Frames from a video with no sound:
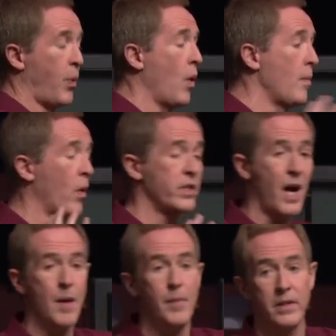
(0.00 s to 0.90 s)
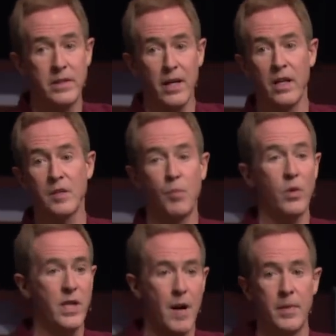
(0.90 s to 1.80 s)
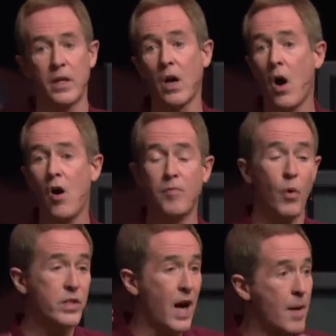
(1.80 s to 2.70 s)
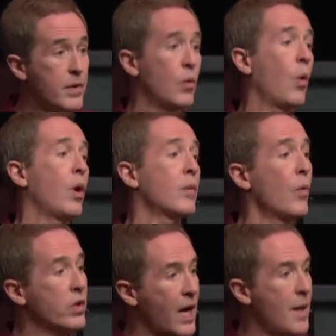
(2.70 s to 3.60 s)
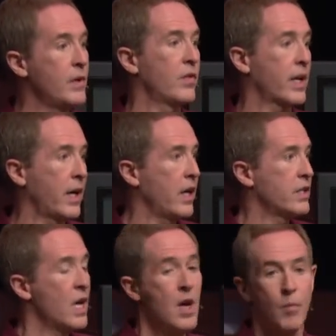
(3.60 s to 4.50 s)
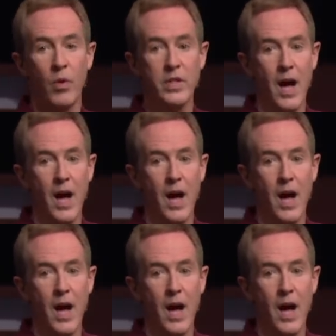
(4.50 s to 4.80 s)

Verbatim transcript: Pour more time into tennis, more time into golf, more time into work, more time into the kids, more